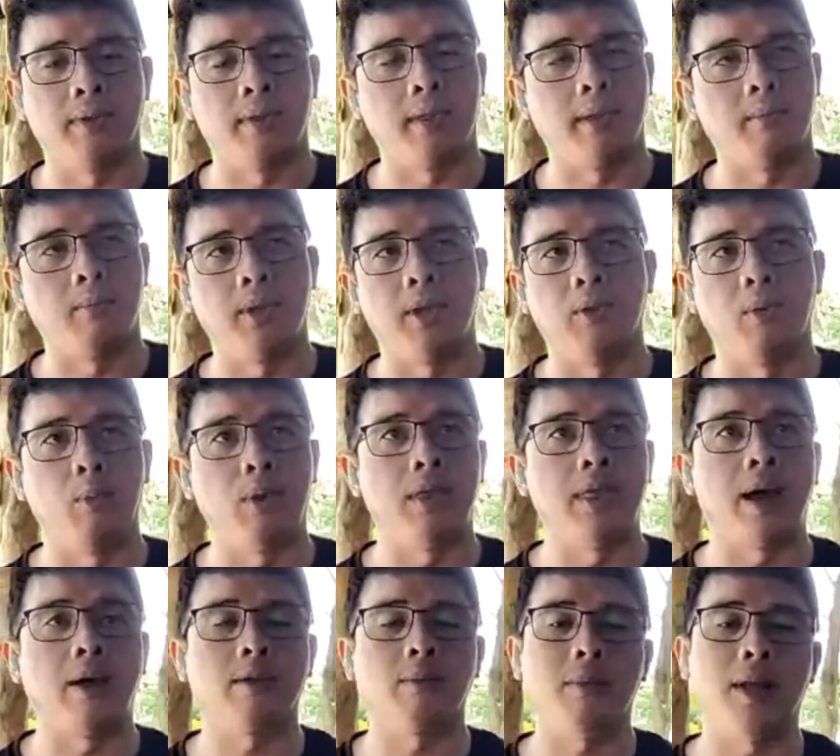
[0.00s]
to them.
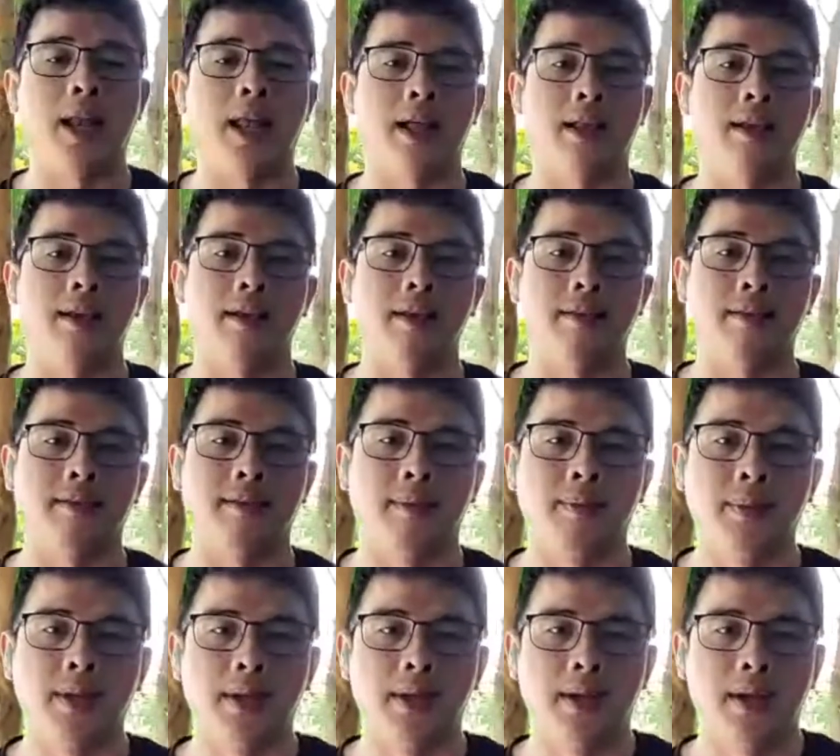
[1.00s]
Without millennials,
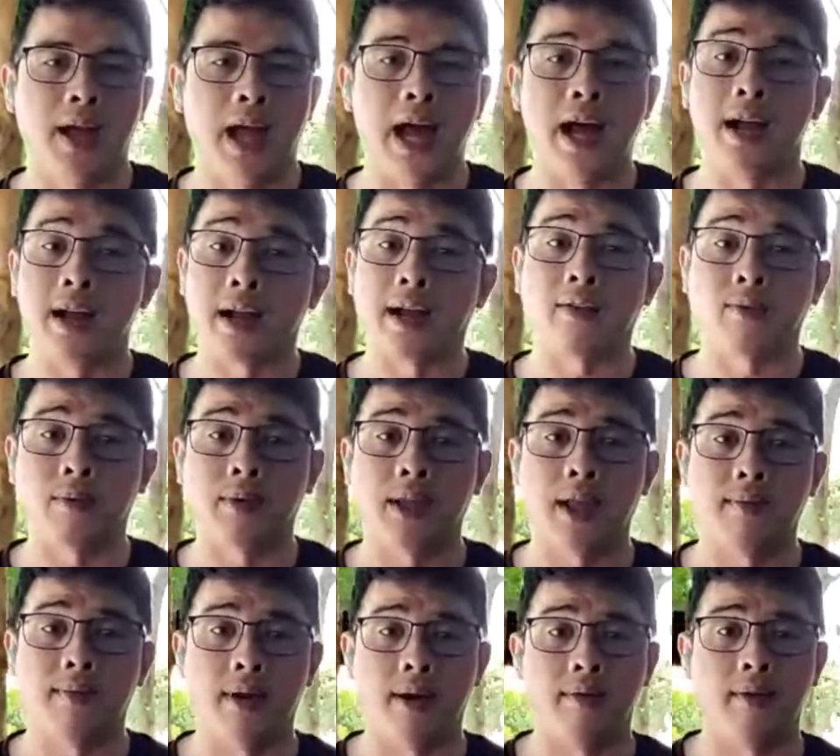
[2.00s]
Angkas would
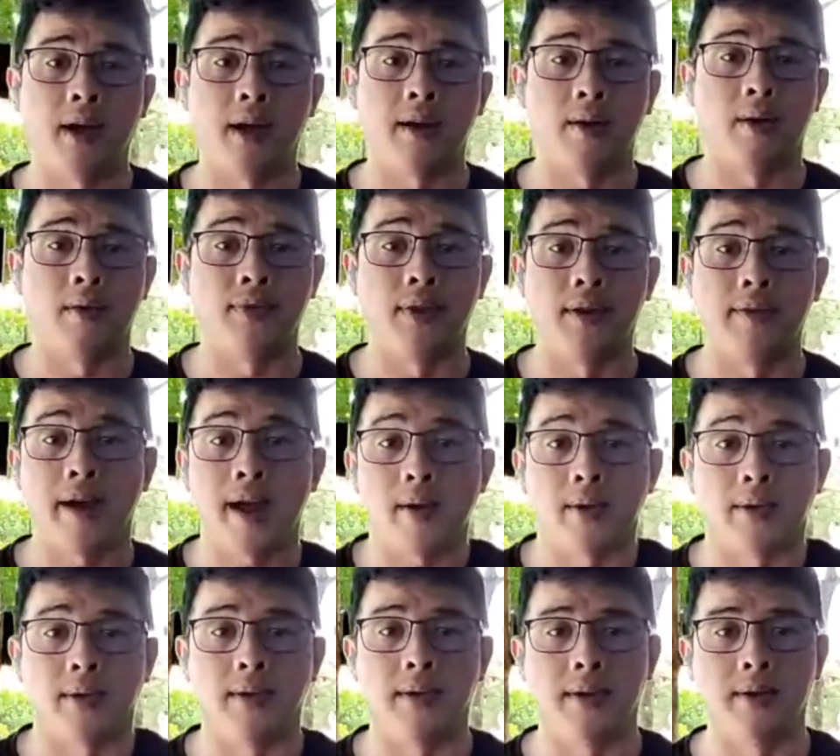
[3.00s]
never have gotten off the ground.